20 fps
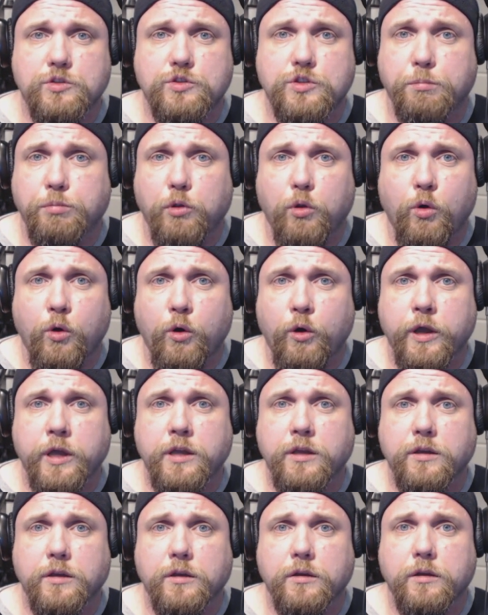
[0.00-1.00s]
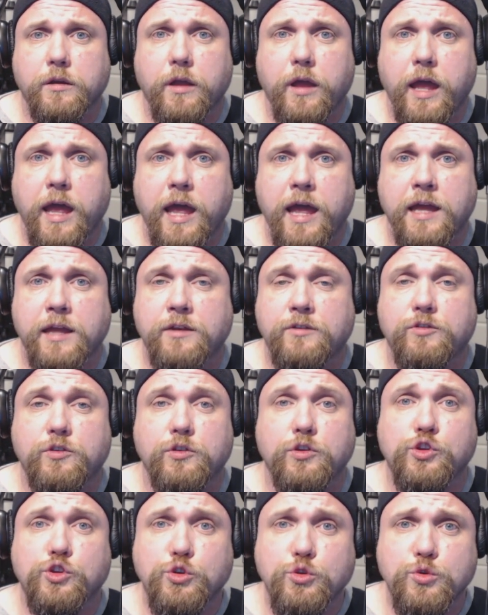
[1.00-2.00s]
deploy and
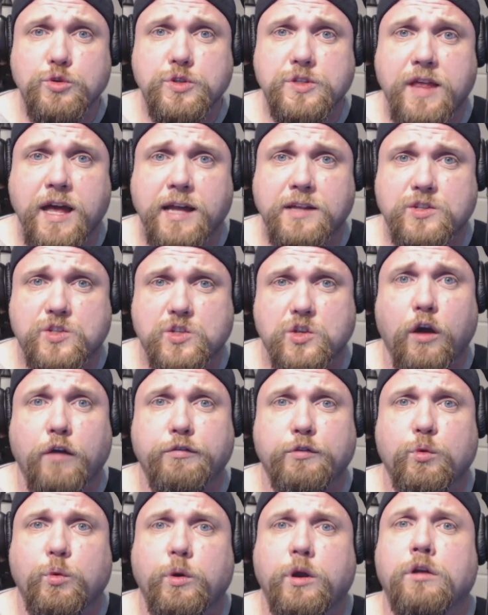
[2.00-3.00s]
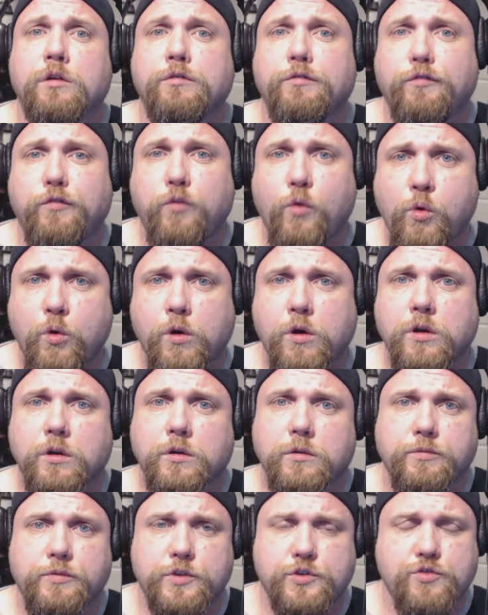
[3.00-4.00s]
use that software for
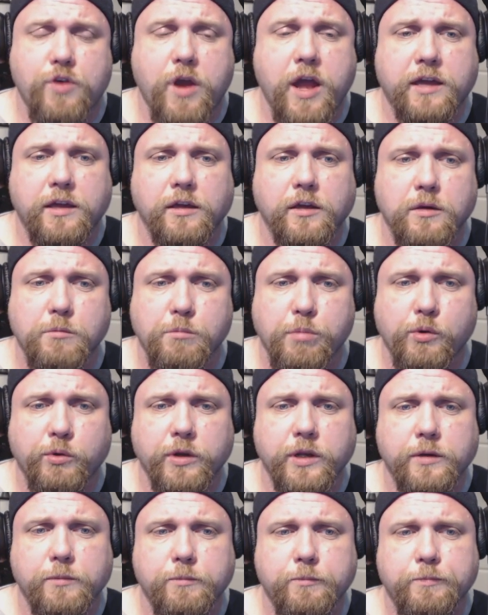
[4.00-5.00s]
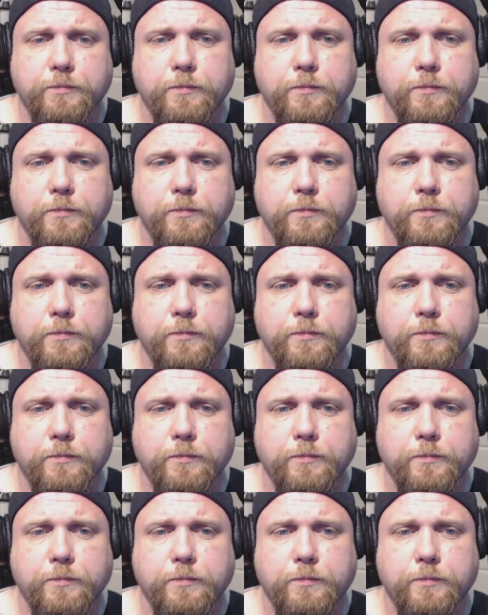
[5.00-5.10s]
the tracking component.